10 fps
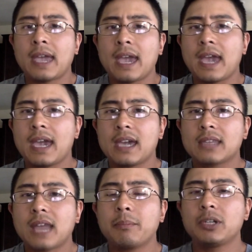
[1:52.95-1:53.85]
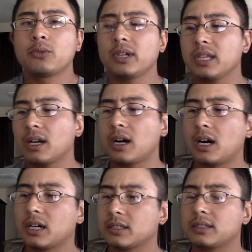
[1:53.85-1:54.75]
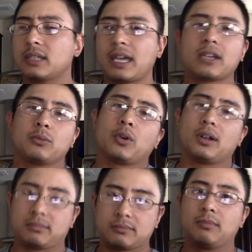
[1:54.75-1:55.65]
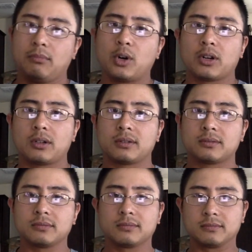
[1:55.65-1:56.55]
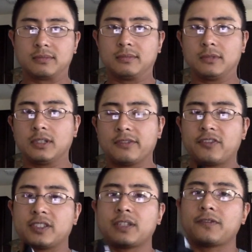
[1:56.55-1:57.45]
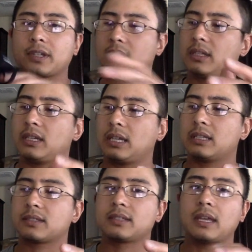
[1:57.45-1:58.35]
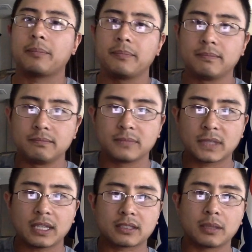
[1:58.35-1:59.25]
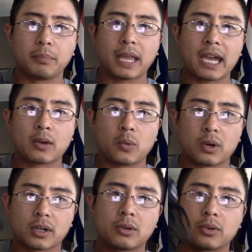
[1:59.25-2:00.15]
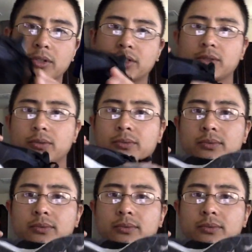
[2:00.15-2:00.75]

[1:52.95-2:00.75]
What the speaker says: And I've been running on, well, more specifically, it's the black workhorse shoe.